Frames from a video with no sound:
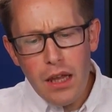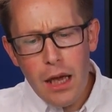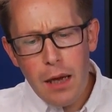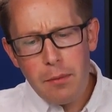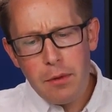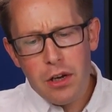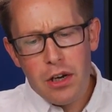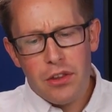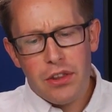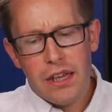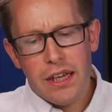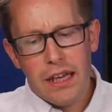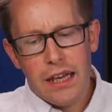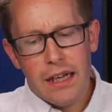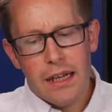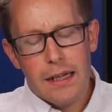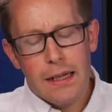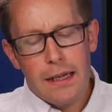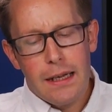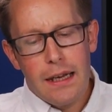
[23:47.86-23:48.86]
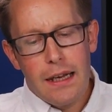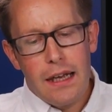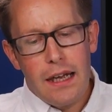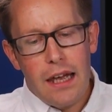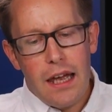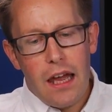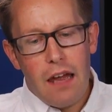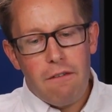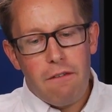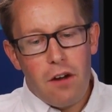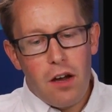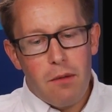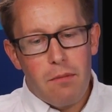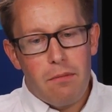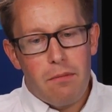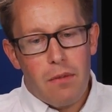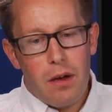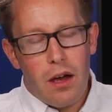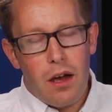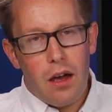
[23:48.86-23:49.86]
kind of thinking, if
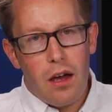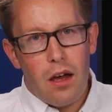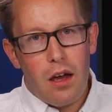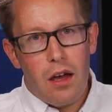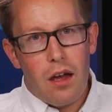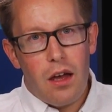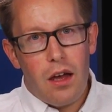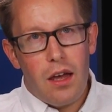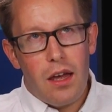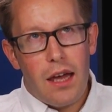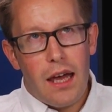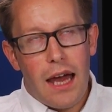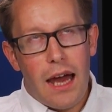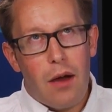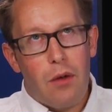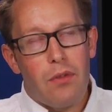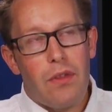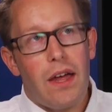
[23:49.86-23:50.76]
I'm out